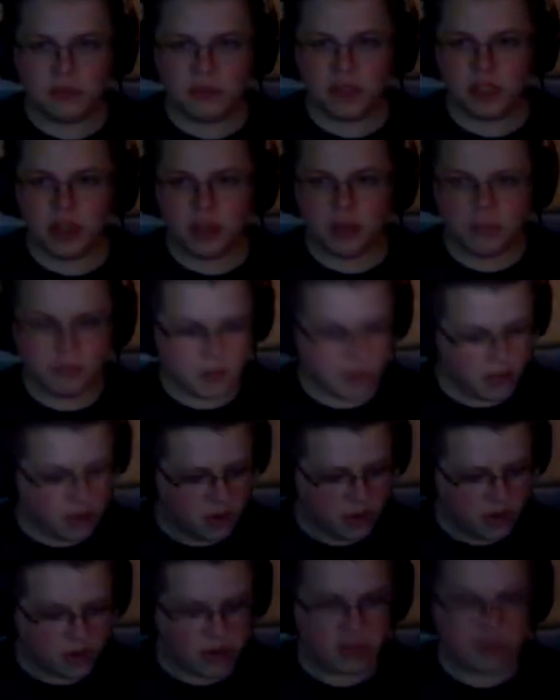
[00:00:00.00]
jump,
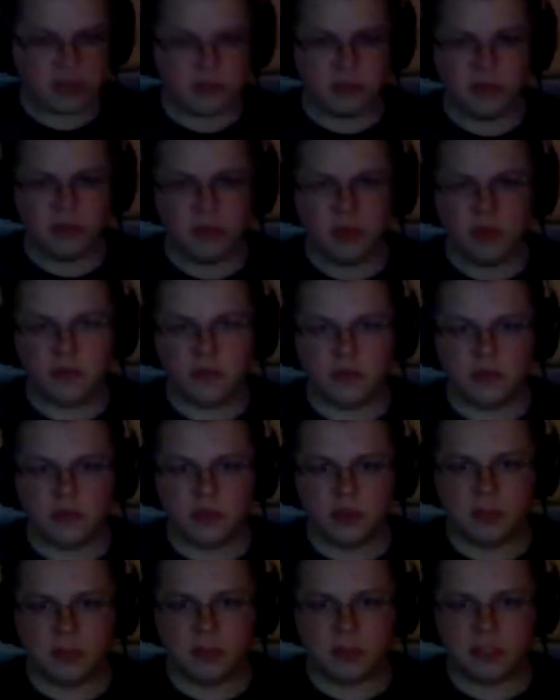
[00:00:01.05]
Crescent Moon,
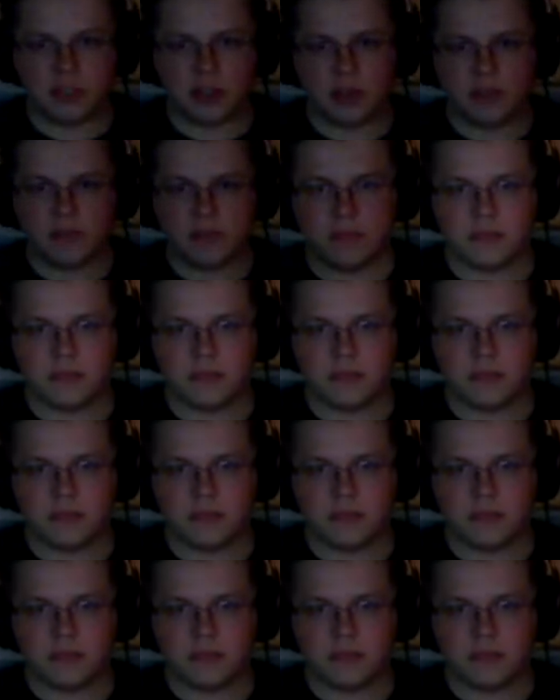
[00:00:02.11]
super jump,